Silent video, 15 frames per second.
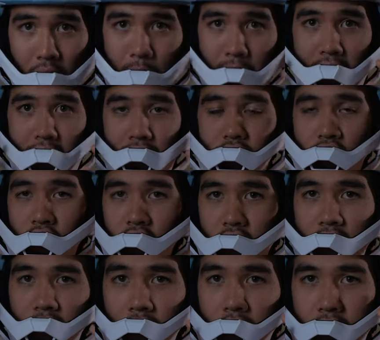on my
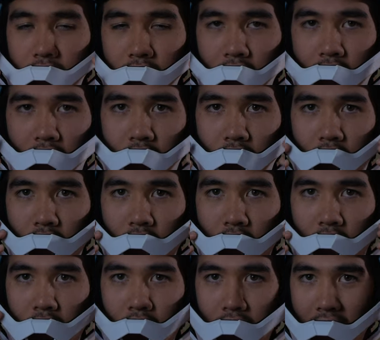cheeks and
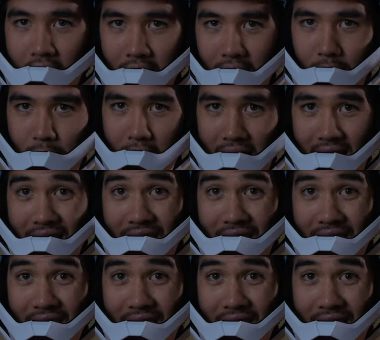on like my